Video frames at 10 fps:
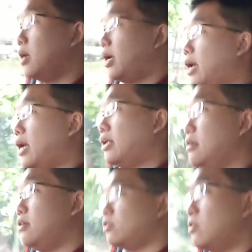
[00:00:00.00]

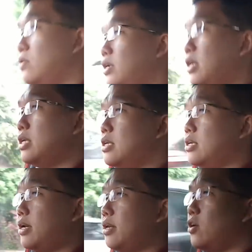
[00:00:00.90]
and you know
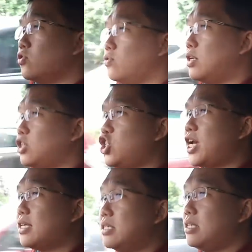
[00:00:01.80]
and also the
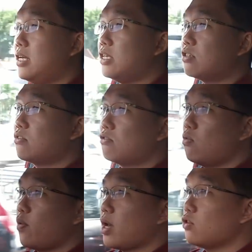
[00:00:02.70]
chassis is so
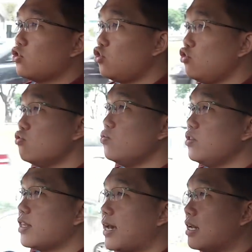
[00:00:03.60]
well
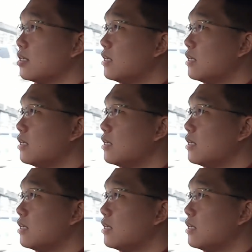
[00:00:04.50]
tuned that